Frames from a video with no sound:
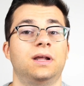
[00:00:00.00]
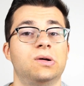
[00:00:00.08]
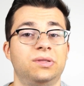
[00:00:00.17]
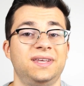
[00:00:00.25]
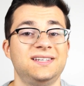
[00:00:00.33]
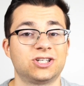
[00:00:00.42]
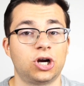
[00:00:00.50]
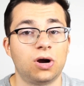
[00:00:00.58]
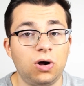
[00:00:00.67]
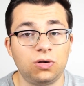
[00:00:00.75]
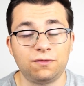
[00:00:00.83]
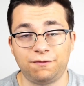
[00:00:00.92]
Now, these are
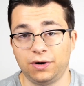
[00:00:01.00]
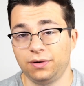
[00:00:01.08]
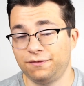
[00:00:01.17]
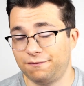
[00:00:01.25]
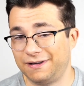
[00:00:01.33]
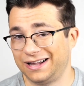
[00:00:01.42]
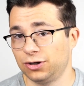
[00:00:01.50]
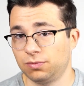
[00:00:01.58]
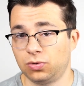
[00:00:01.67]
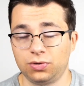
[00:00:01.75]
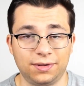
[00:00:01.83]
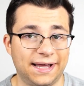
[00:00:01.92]
all very
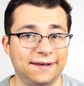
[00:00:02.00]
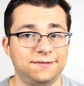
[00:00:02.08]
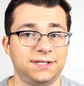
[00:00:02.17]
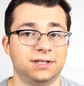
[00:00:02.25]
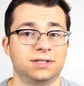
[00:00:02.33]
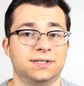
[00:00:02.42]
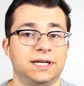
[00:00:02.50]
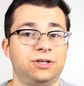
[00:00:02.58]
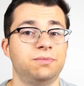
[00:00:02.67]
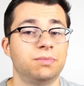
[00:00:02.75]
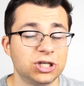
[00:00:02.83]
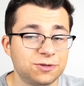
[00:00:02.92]
valuable life skills that
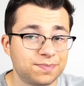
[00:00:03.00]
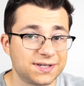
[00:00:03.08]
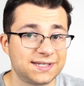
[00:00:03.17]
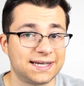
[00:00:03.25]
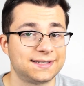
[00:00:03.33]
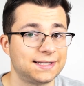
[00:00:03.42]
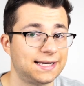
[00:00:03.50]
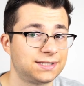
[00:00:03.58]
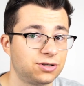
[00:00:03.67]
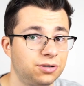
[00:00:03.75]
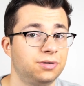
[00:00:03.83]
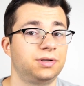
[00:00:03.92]
you must possess
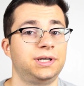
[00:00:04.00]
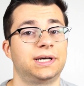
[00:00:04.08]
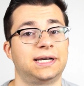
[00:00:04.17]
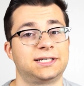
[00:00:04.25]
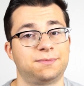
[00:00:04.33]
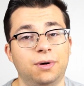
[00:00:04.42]
as early as